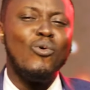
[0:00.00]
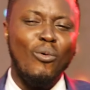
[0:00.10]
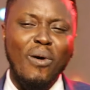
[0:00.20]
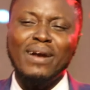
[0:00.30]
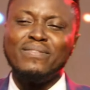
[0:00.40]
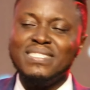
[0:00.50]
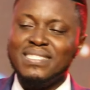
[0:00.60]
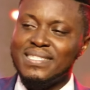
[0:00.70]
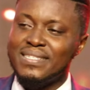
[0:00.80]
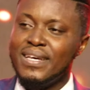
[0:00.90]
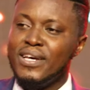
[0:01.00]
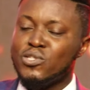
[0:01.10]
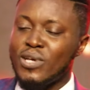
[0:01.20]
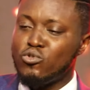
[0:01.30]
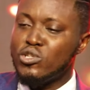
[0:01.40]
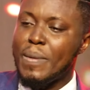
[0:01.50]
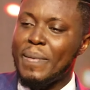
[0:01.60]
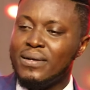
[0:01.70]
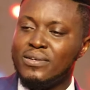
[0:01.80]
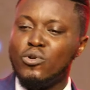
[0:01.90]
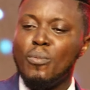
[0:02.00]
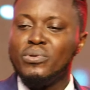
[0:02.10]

What kind of thing is this? So I took the paper, rumpled it